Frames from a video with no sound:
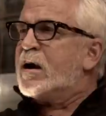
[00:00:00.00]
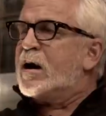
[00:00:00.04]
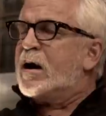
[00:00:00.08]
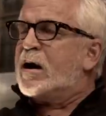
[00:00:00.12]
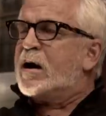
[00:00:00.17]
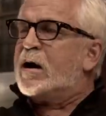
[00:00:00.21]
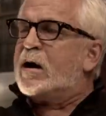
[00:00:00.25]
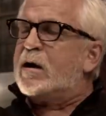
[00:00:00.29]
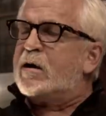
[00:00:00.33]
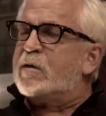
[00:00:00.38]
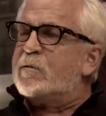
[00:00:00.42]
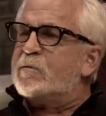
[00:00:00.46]

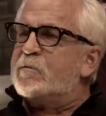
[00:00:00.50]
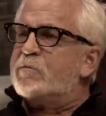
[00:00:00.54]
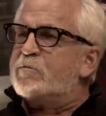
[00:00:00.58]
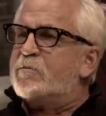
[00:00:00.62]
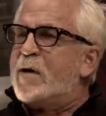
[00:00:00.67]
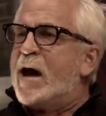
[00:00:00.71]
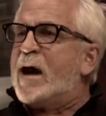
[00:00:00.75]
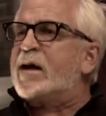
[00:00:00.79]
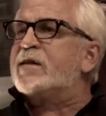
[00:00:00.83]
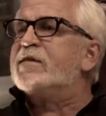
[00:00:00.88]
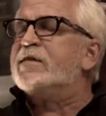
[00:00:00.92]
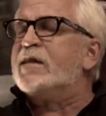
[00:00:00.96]
Uh,
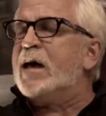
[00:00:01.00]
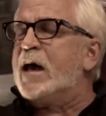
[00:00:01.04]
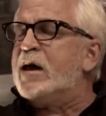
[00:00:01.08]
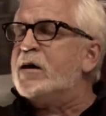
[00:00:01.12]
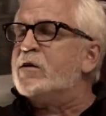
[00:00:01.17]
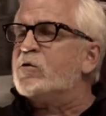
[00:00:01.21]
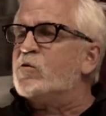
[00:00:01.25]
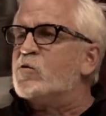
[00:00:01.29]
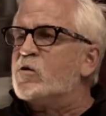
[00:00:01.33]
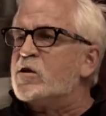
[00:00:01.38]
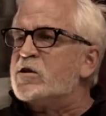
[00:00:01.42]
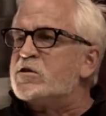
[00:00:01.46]
back then
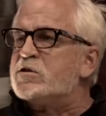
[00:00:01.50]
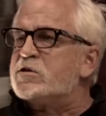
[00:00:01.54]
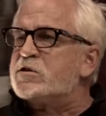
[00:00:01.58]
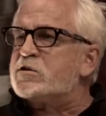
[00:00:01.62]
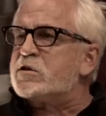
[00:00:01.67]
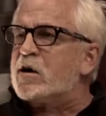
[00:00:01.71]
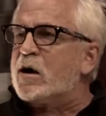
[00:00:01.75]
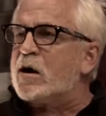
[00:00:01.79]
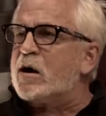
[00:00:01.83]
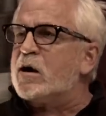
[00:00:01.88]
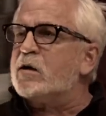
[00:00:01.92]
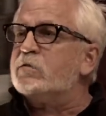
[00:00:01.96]
it was.
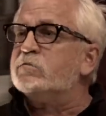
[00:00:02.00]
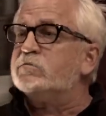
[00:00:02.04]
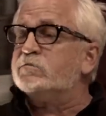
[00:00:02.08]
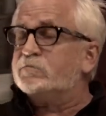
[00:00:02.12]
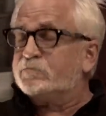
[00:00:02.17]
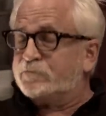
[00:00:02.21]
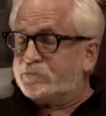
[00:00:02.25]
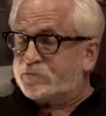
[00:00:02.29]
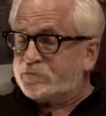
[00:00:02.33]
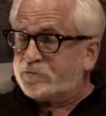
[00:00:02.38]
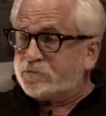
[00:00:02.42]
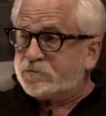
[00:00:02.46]
Uh,
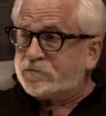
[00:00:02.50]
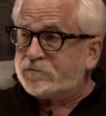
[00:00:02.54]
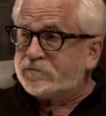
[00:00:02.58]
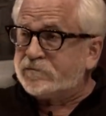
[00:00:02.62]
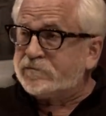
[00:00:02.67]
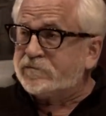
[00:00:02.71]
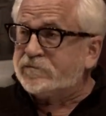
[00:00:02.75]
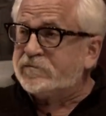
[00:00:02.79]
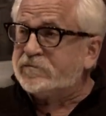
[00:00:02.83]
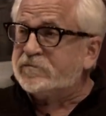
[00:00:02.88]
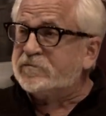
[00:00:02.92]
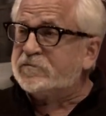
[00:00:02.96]

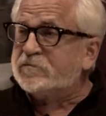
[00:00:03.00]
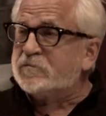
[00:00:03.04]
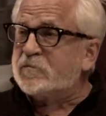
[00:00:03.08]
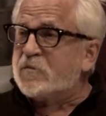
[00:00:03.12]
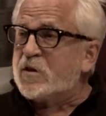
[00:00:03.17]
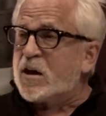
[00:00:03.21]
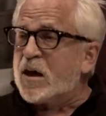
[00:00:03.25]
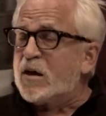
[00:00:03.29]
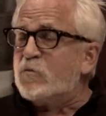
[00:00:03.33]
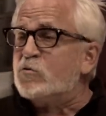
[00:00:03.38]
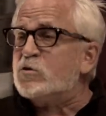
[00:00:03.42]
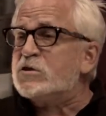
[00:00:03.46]

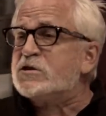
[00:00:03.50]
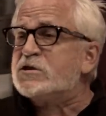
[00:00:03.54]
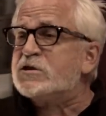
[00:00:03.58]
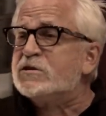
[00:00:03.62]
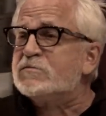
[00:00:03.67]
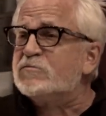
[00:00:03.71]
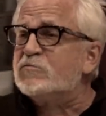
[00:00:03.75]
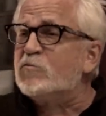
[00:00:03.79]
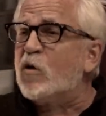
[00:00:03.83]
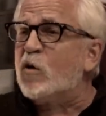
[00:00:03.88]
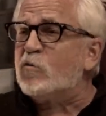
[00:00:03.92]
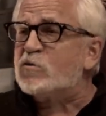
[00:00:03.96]
it
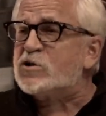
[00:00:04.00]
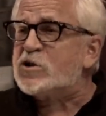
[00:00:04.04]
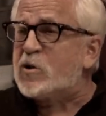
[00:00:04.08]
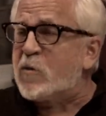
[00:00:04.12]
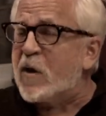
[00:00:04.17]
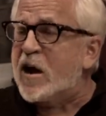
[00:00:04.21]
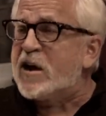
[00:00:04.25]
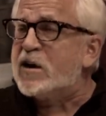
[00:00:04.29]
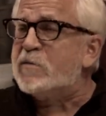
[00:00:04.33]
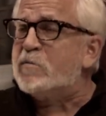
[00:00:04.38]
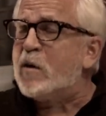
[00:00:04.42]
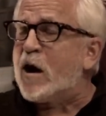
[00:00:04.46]
was what was
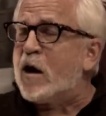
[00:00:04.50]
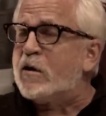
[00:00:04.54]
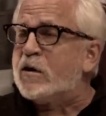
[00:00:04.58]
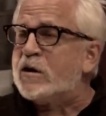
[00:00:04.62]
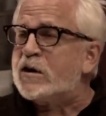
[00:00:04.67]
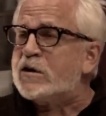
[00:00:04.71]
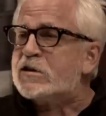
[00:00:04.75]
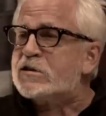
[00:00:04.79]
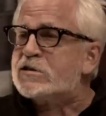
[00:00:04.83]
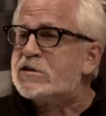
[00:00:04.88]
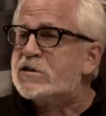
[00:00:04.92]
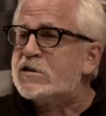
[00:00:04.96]
great about it
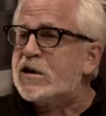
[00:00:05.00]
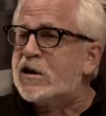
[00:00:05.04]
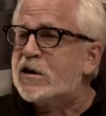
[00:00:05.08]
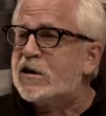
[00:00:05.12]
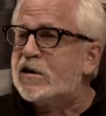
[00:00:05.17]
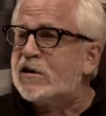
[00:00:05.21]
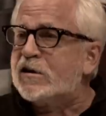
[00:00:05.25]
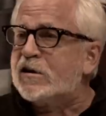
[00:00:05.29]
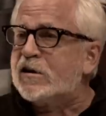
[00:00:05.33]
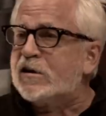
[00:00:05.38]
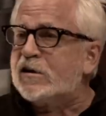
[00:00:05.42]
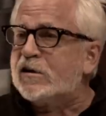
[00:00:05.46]
is
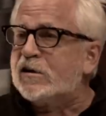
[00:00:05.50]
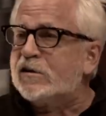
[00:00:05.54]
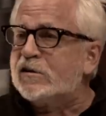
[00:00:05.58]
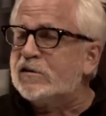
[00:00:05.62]
uh, uh,